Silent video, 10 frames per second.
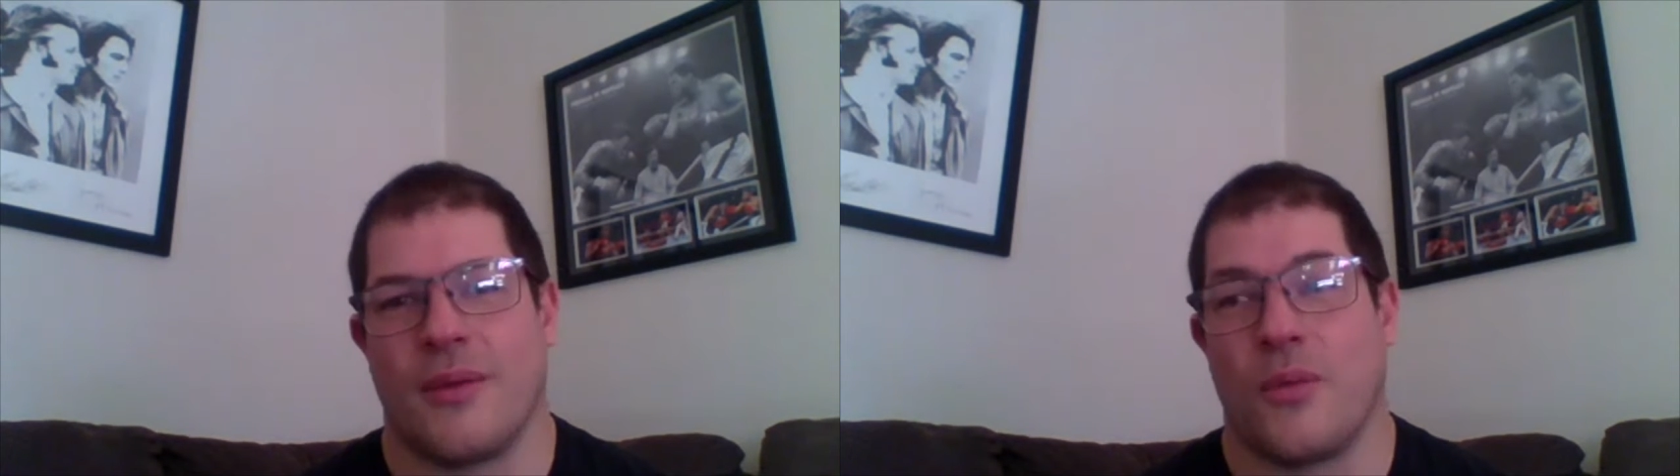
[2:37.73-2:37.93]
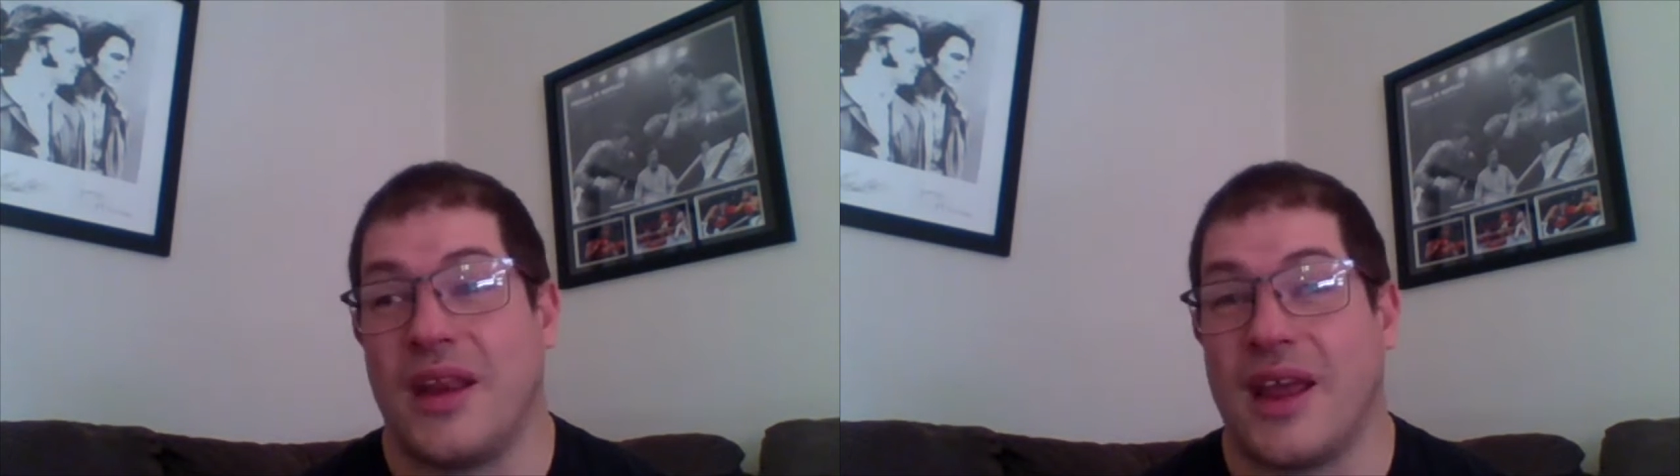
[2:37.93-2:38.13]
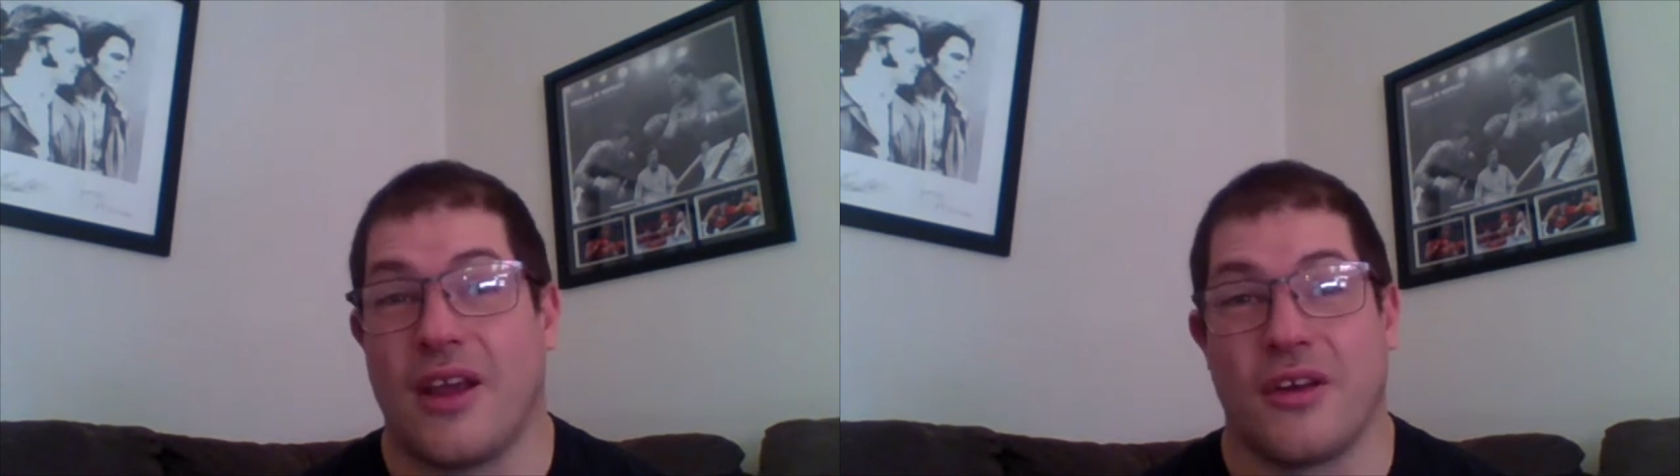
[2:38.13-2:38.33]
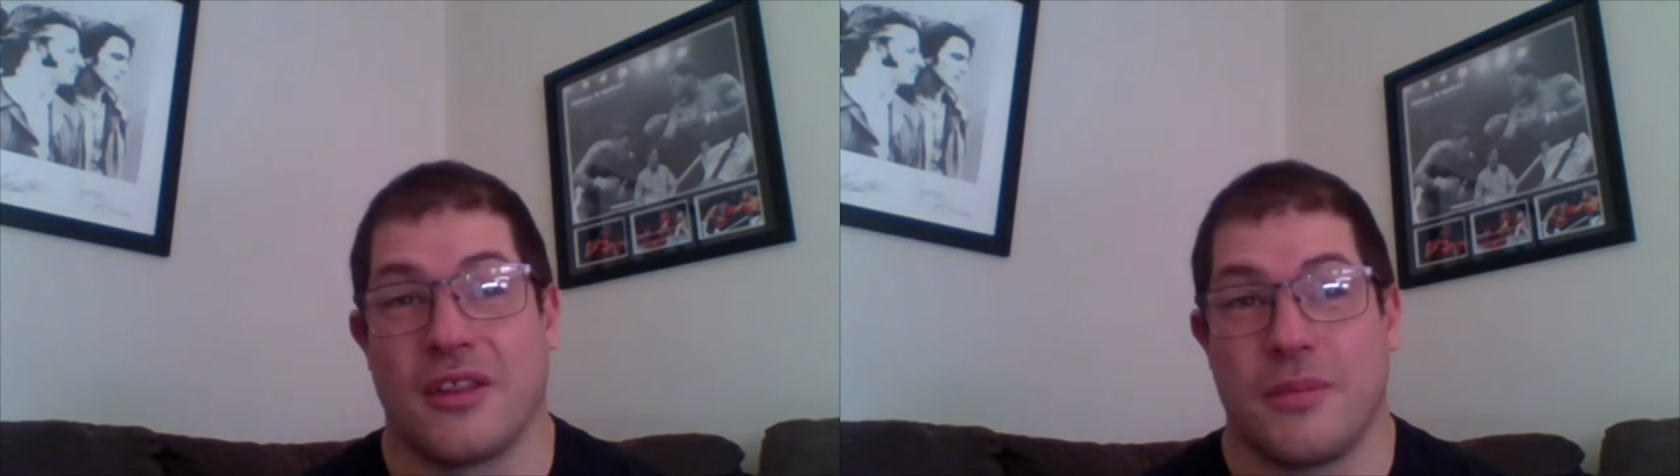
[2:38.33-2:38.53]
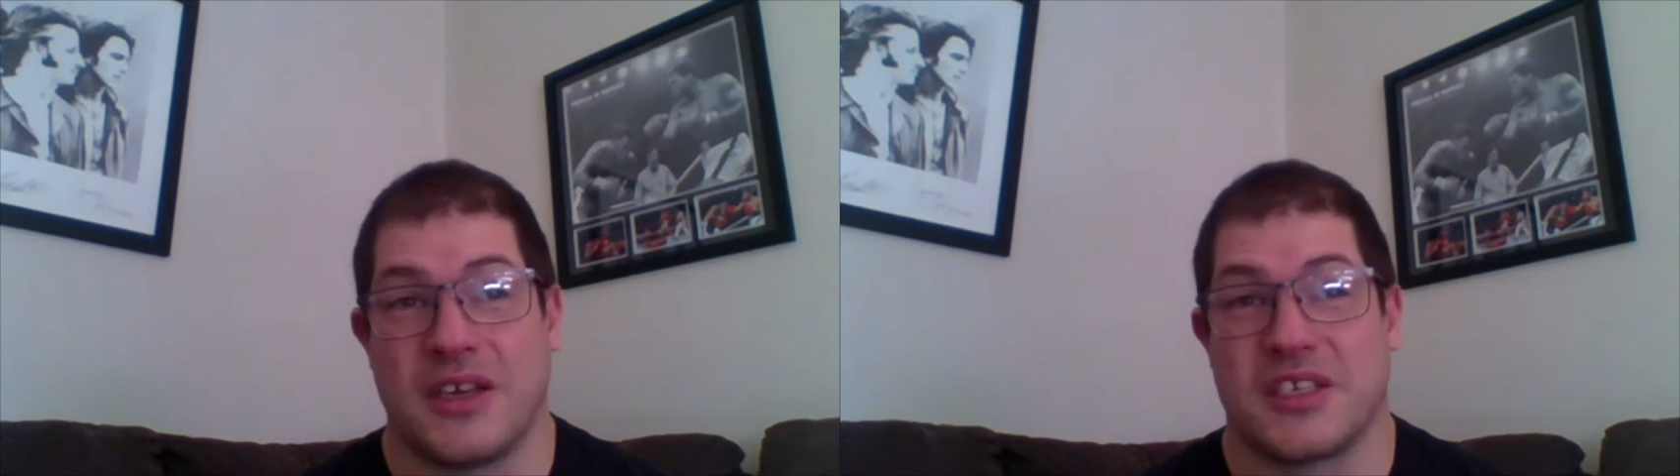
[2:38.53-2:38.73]
And when they go to
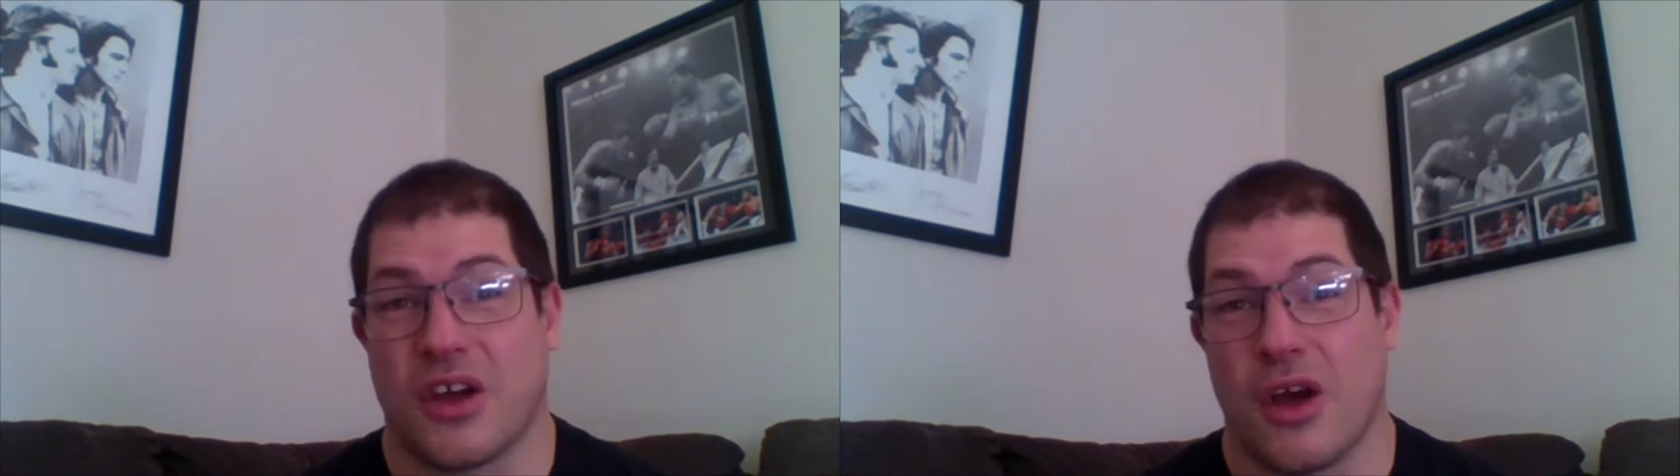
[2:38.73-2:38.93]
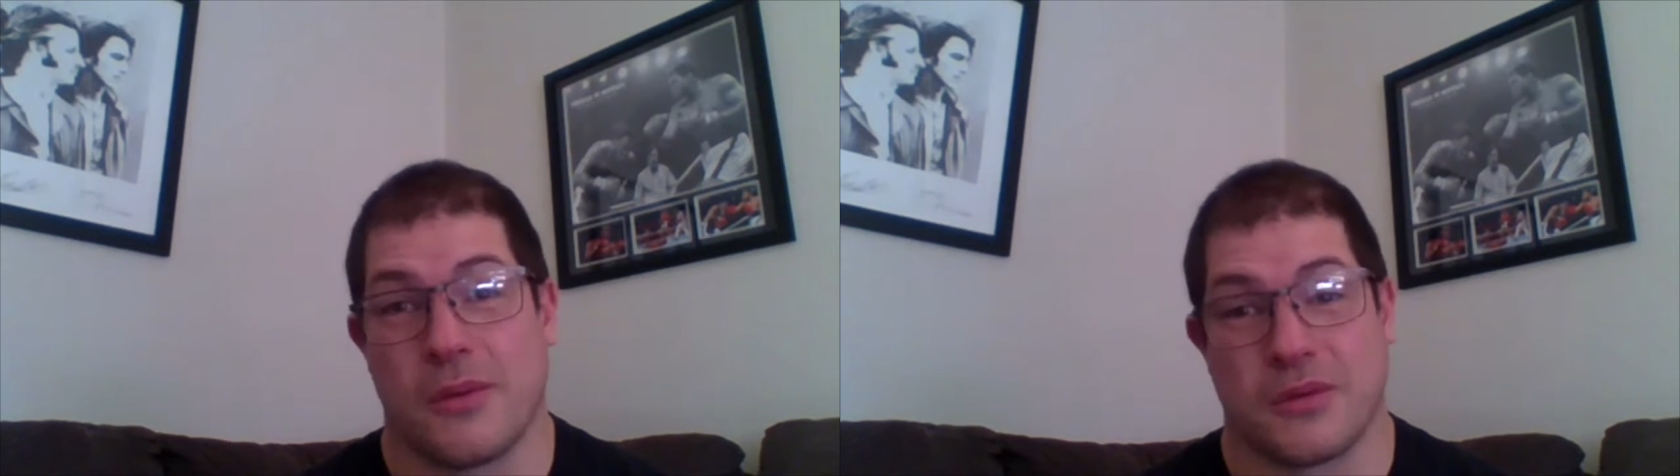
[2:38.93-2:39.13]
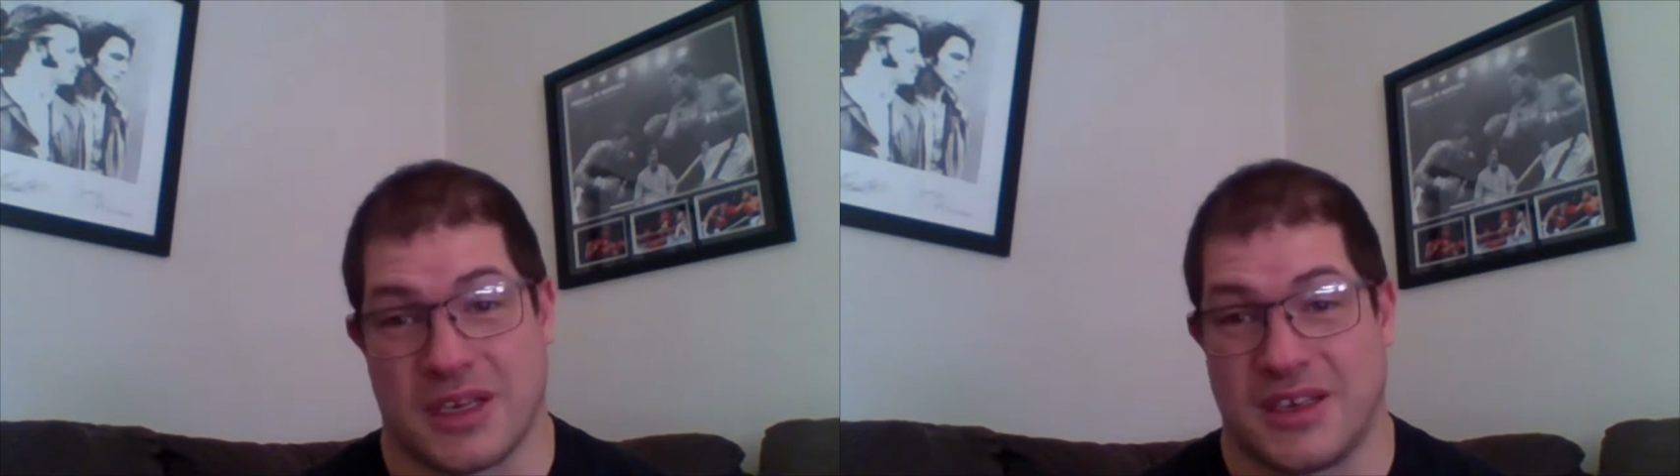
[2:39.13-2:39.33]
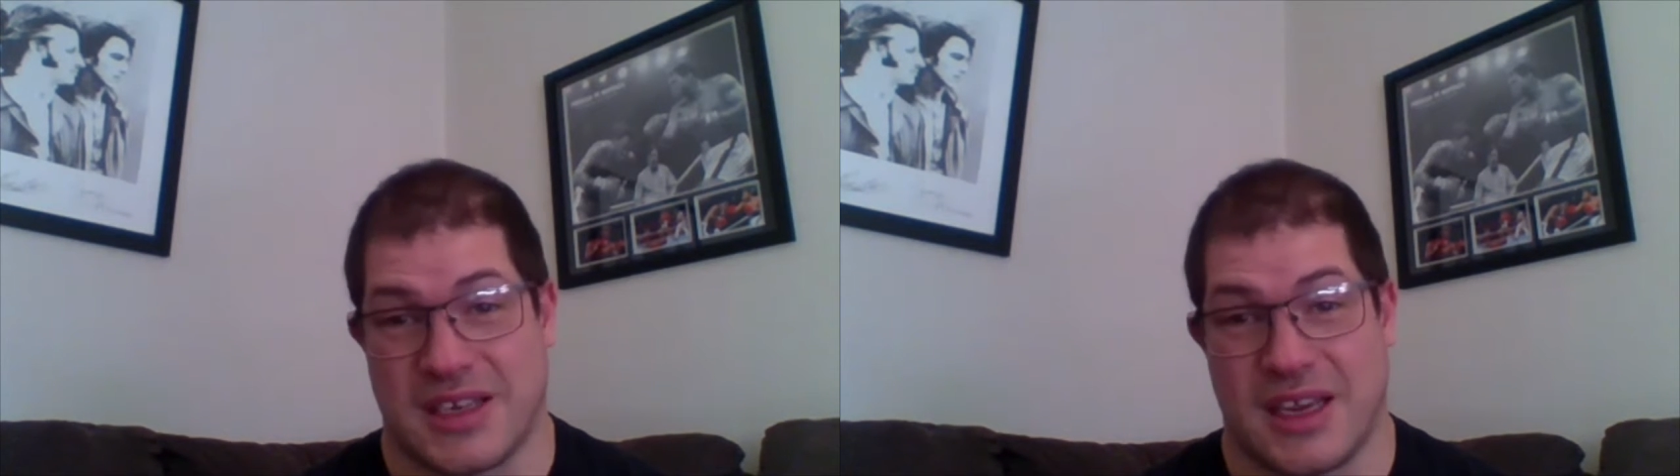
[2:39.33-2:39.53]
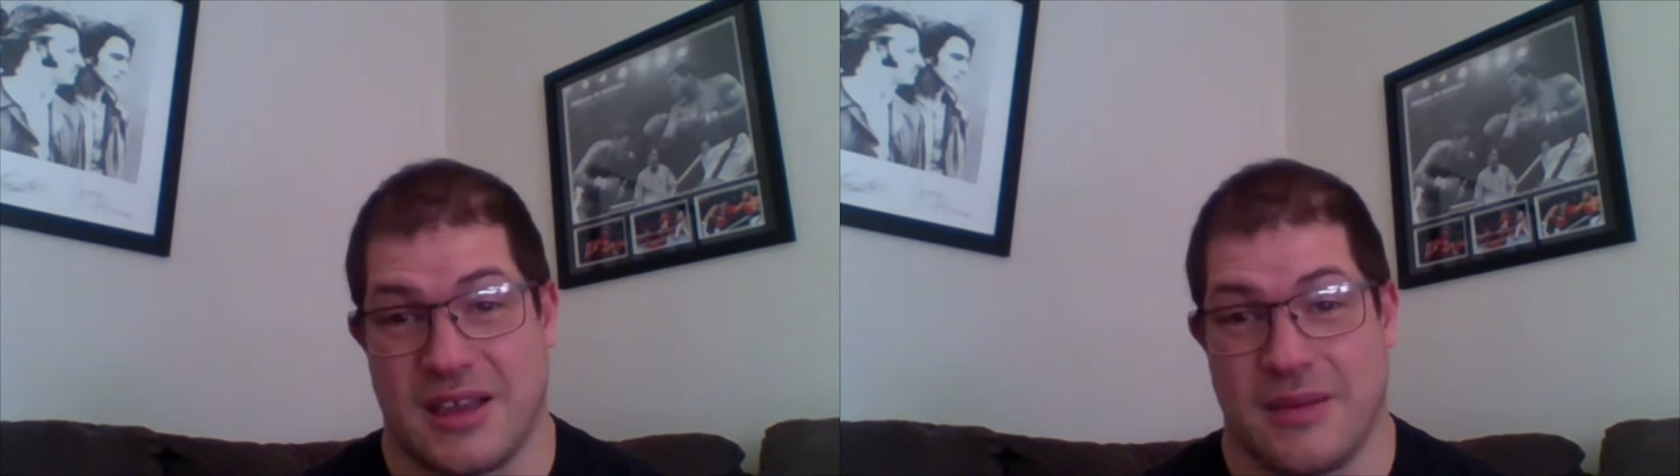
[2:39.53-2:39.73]
the bench, Thybulle's going to
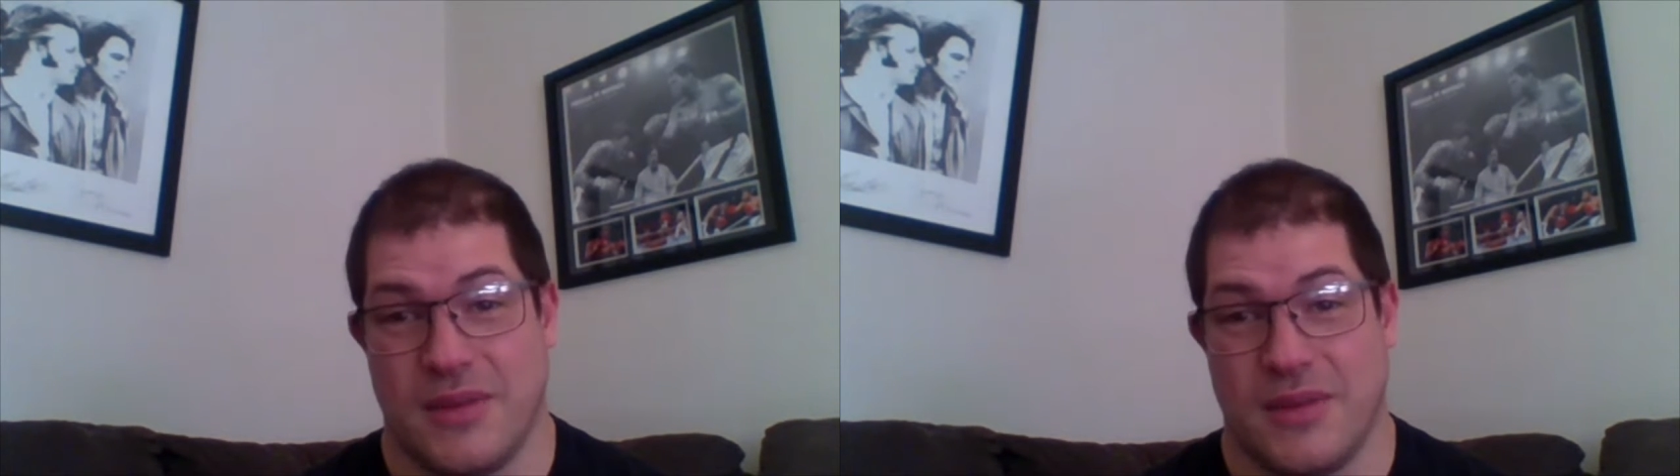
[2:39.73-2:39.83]
take.